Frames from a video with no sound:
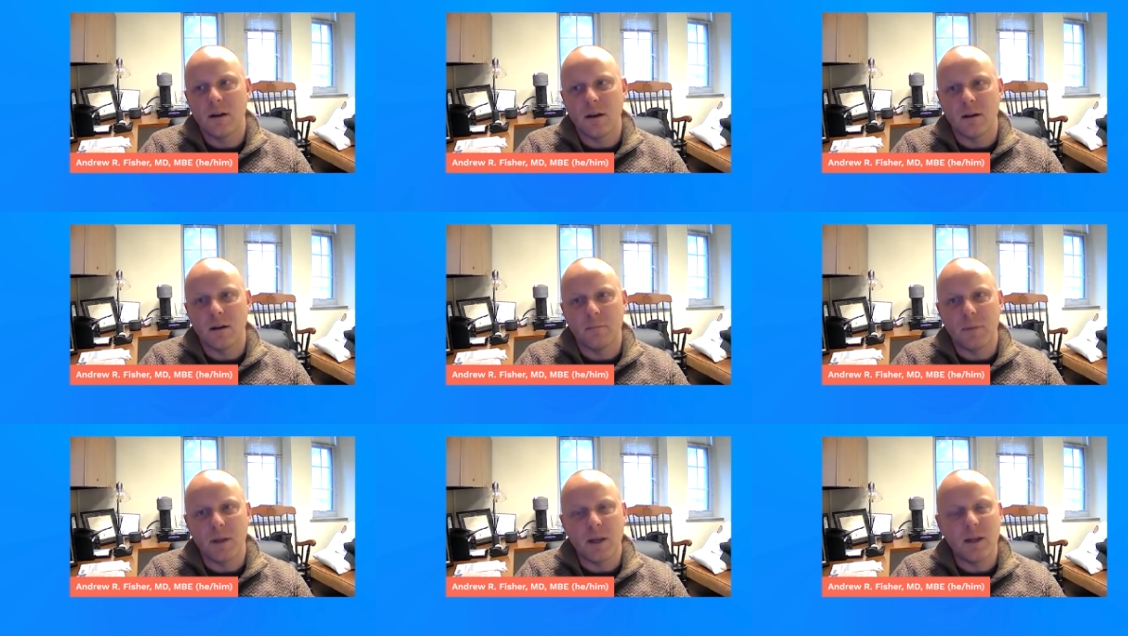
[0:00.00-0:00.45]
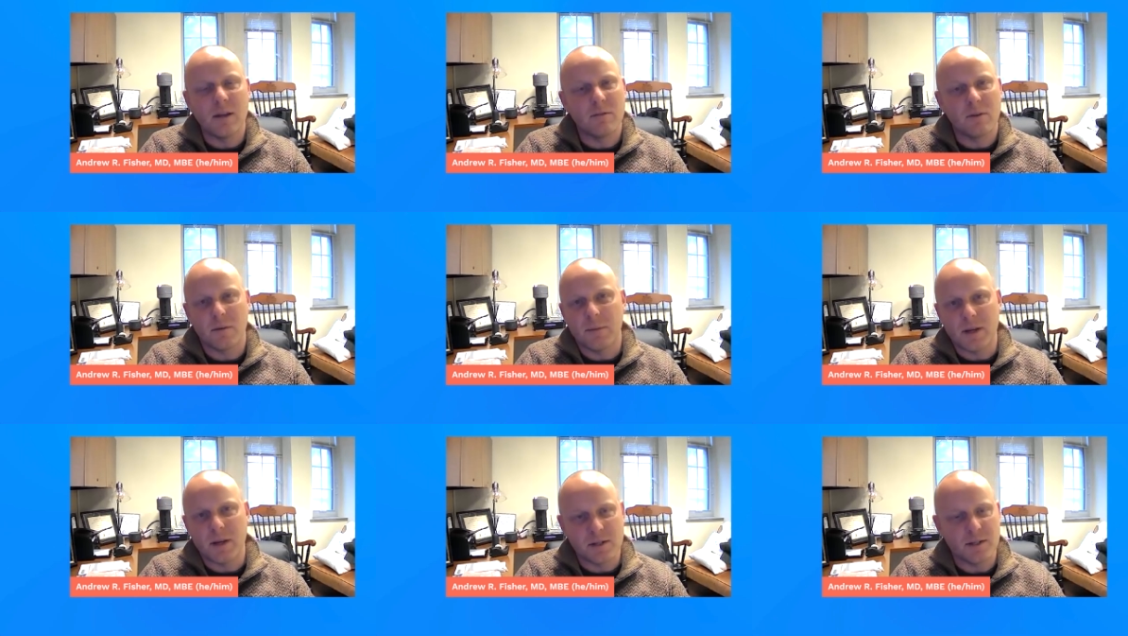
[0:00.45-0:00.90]
Uh, many
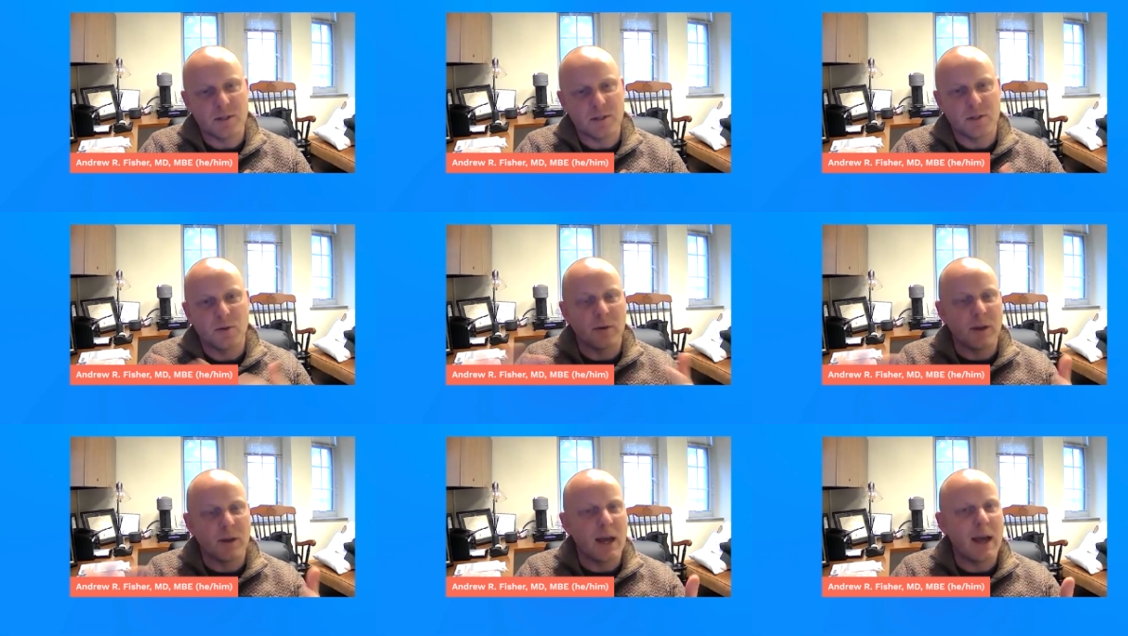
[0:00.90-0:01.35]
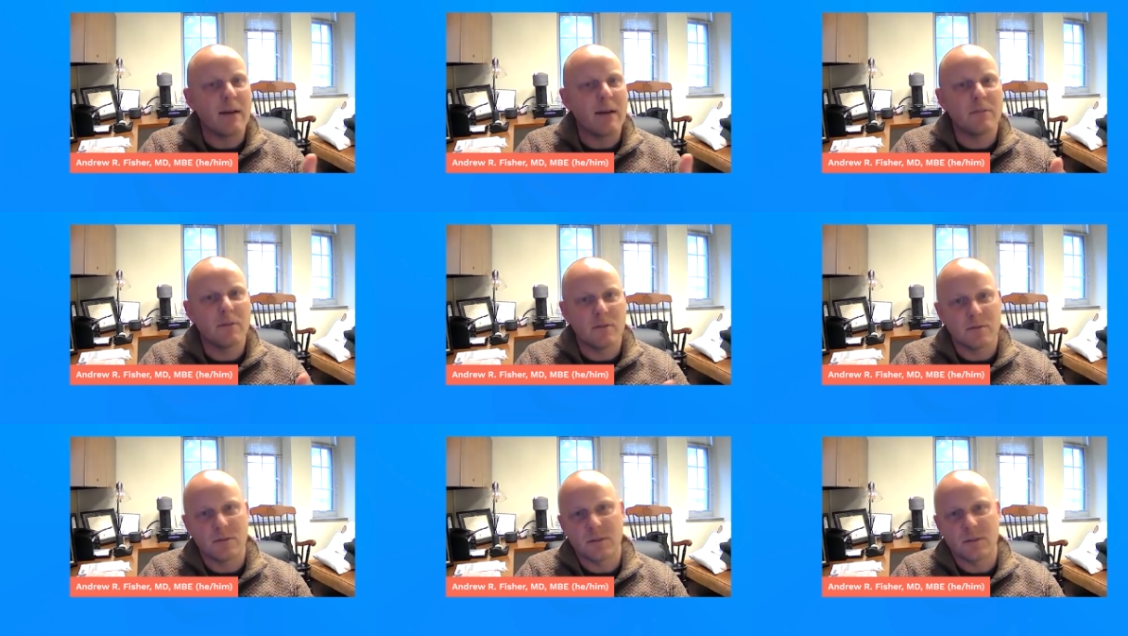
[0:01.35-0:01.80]
of our patients don't
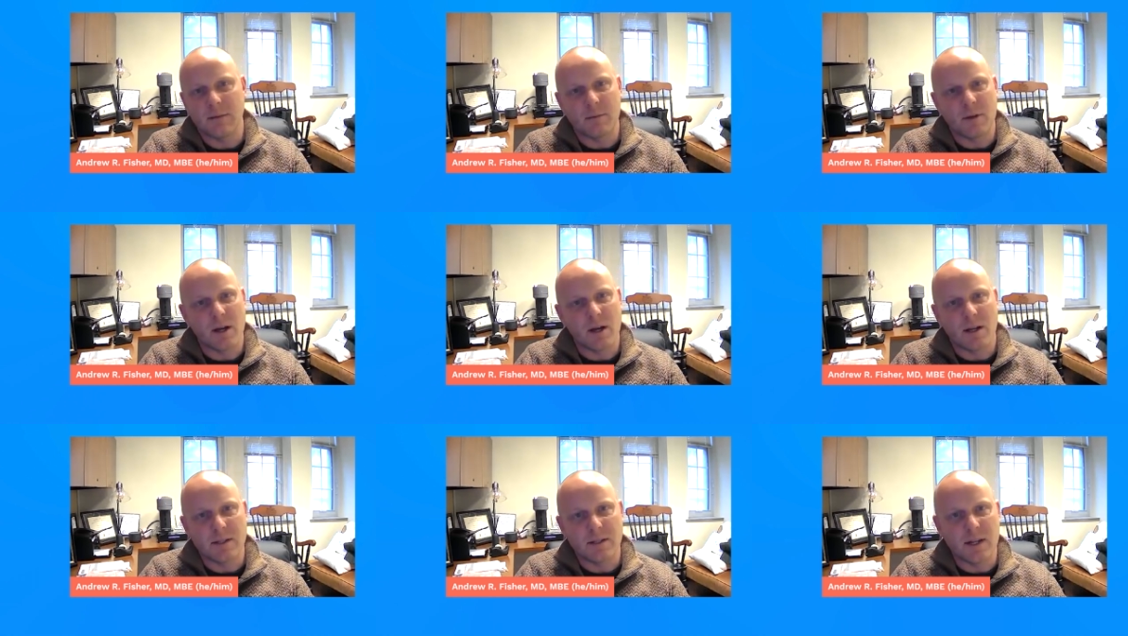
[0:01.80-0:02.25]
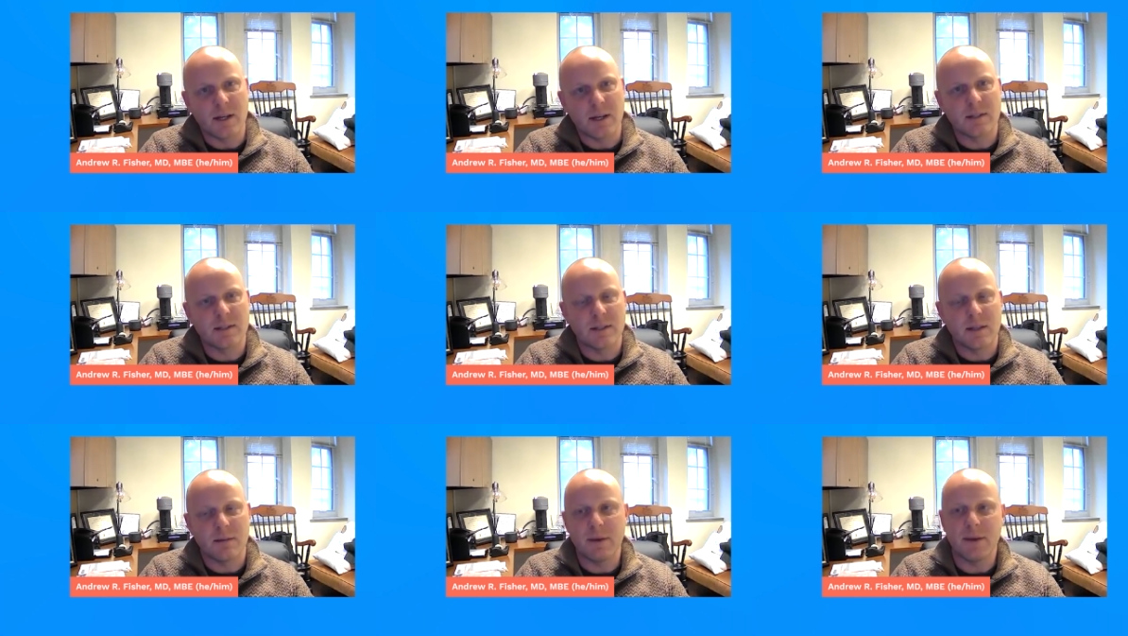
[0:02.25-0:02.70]
have those same
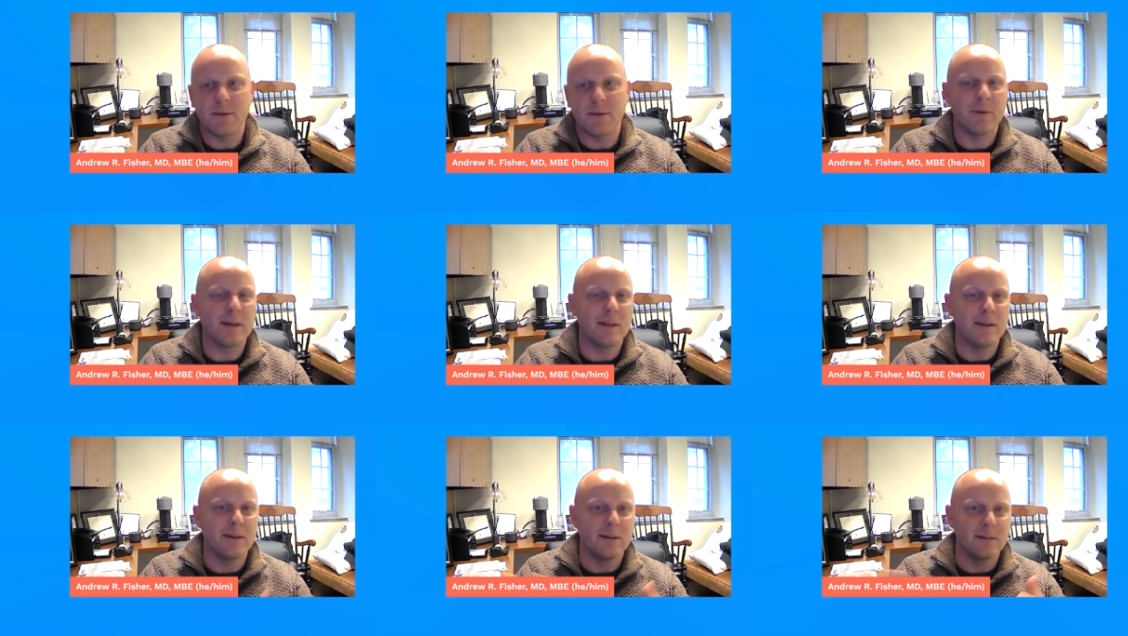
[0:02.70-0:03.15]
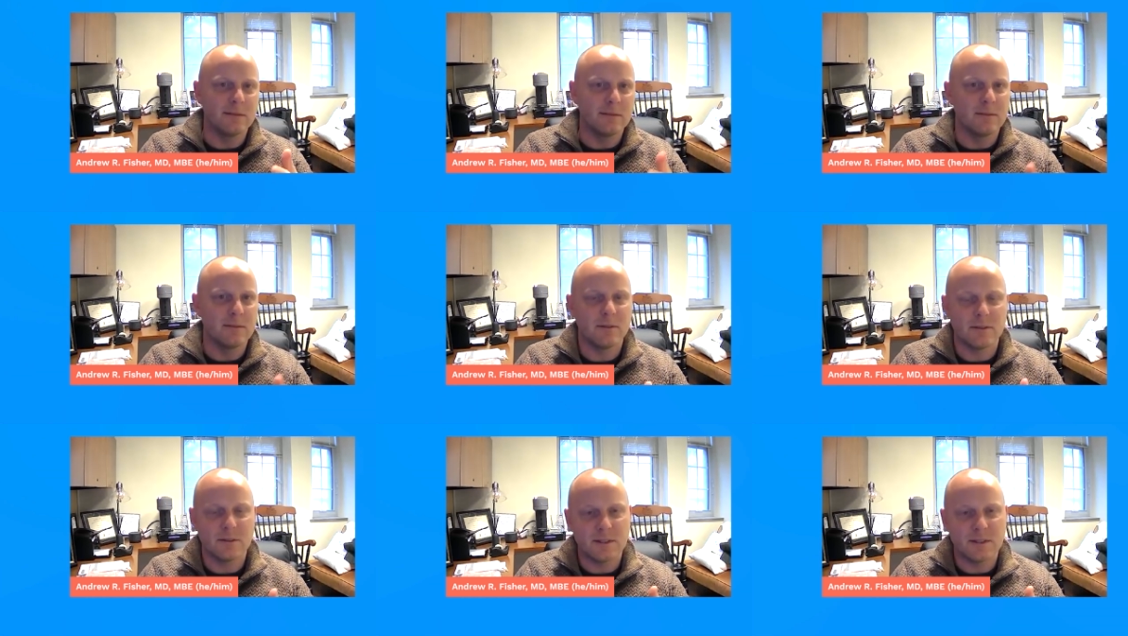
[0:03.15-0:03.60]
contexts. They may read
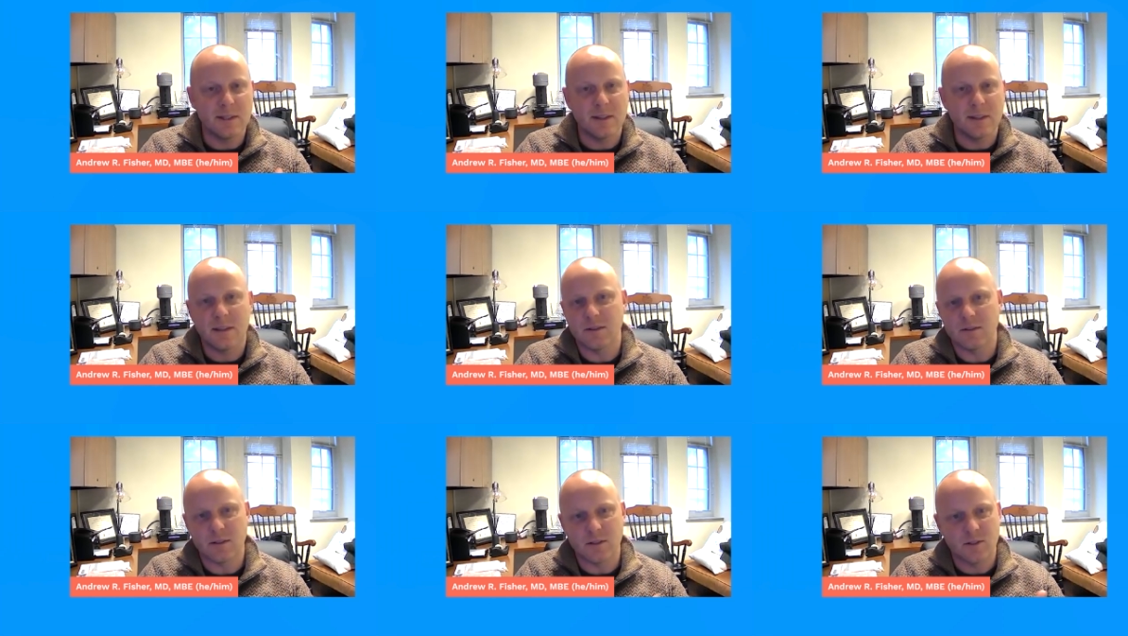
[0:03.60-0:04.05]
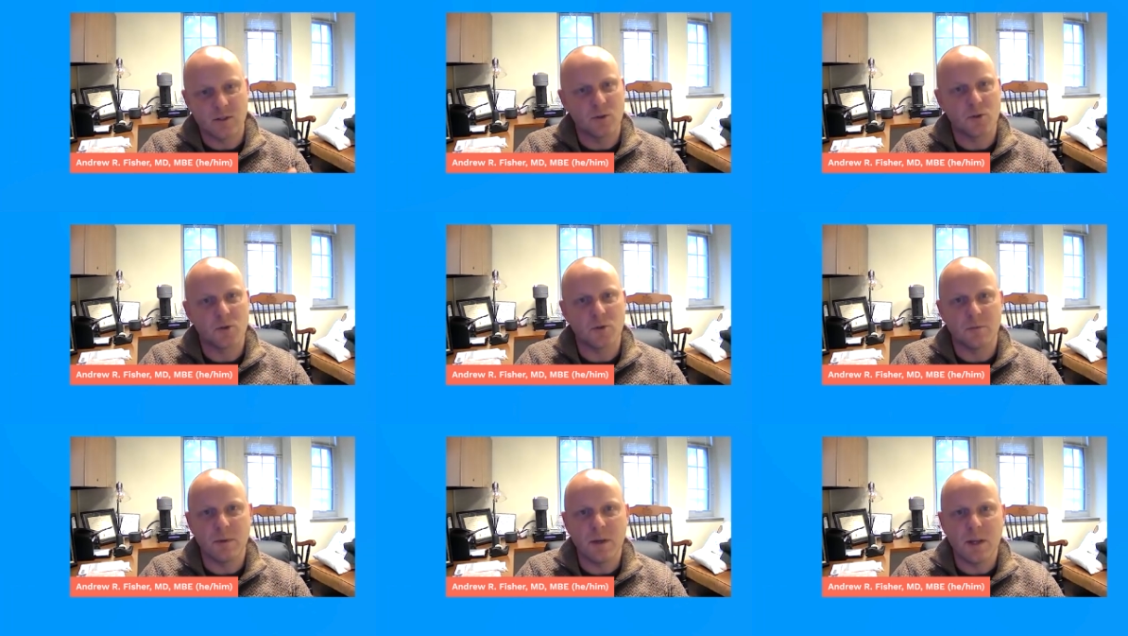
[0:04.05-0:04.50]
on or see things on
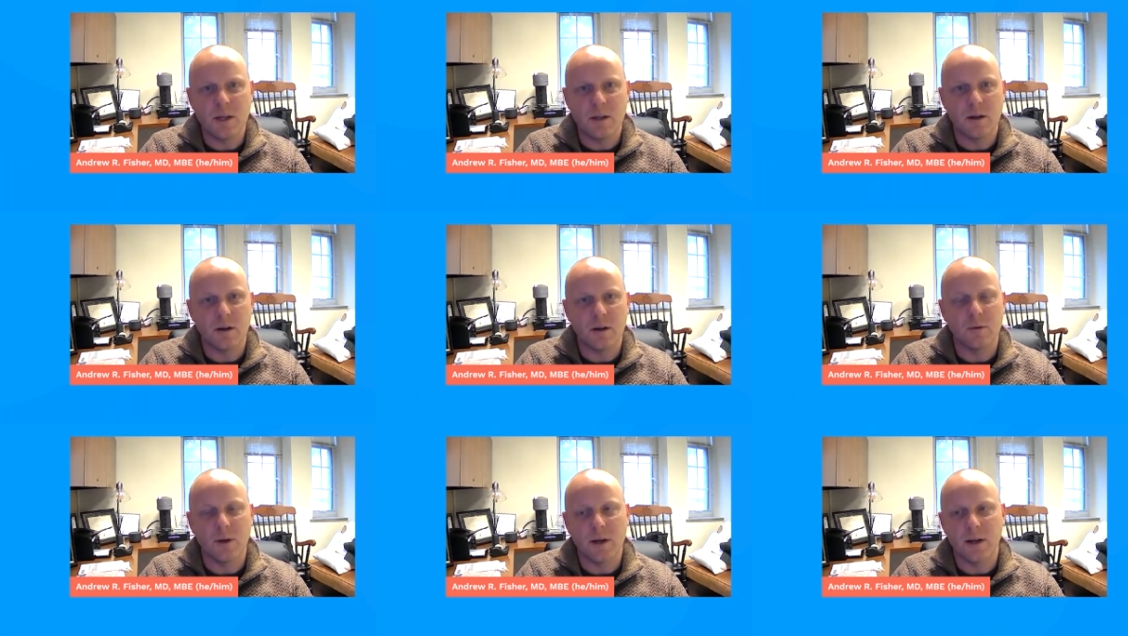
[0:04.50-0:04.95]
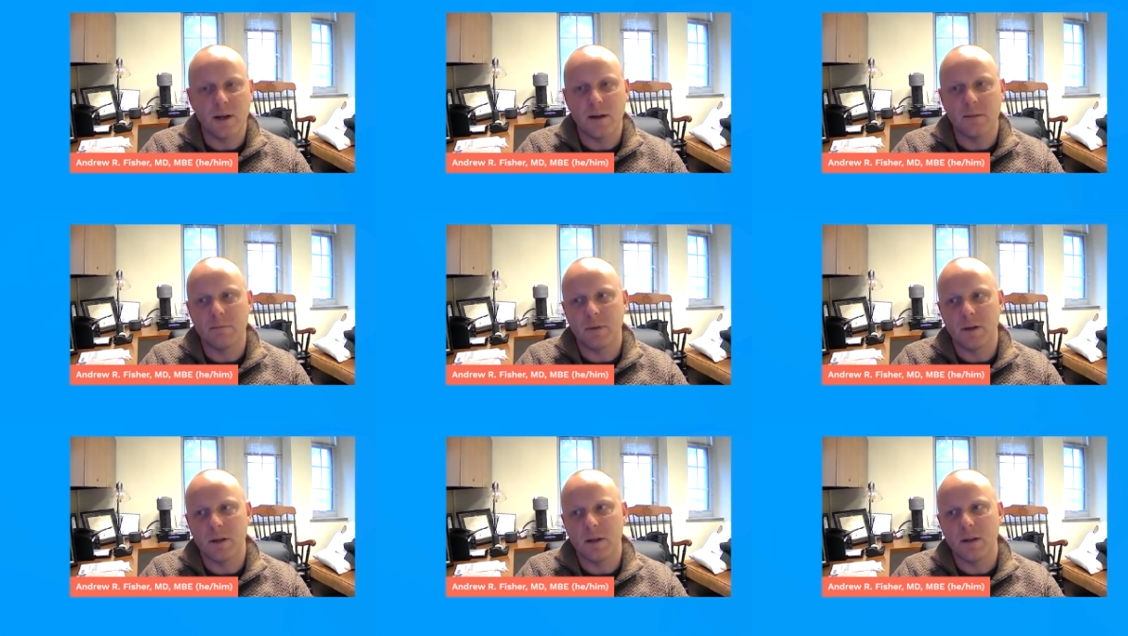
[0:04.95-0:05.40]
social media or
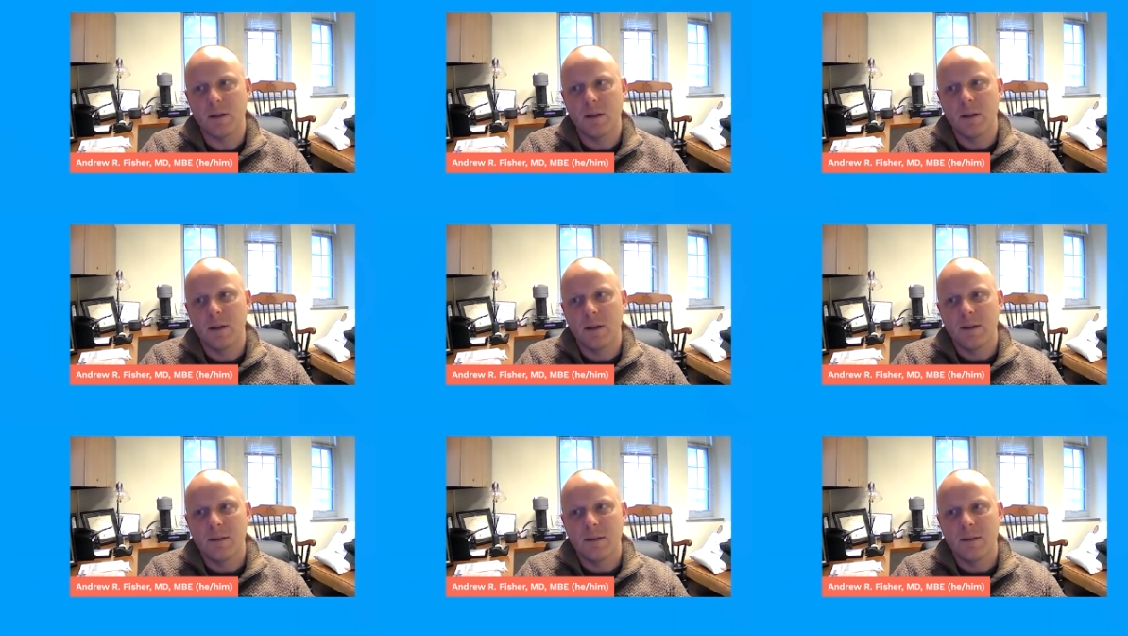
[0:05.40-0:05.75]
whatnot, but